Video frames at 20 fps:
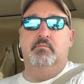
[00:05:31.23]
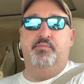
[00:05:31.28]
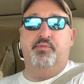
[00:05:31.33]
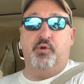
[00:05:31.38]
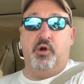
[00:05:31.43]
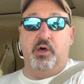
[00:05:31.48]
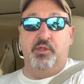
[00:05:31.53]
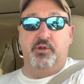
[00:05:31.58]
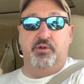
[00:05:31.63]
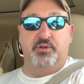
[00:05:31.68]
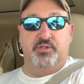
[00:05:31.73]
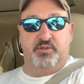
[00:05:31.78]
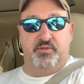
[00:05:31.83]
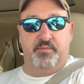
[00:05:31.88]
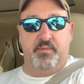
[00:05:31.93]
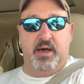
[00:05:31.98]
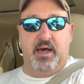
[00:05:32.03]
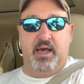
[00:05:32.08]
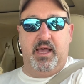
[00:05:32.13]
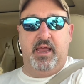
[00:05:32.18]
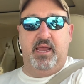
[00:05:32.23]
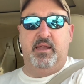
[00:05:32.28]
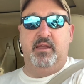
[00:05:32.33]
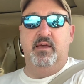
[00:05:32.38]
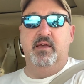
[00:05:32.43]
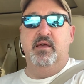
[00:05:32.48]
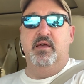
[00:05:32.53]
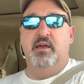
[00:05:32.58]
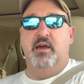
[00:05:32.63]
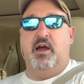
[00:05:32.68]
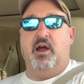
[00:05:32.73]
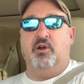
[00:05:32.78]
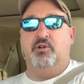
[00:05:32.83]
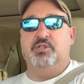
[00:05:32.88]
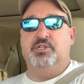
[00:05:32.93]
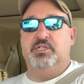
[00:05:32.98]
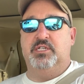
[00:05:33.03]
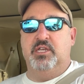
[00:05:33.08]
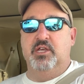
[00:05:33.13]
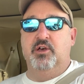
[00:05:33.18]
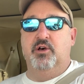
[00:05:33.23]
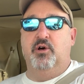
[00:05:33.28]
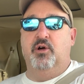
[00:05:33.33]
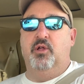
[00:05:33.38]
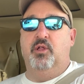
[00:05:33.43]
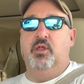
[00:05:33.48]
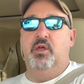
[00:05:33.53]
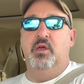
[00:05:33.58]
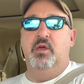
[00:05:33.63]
brothers of mine are still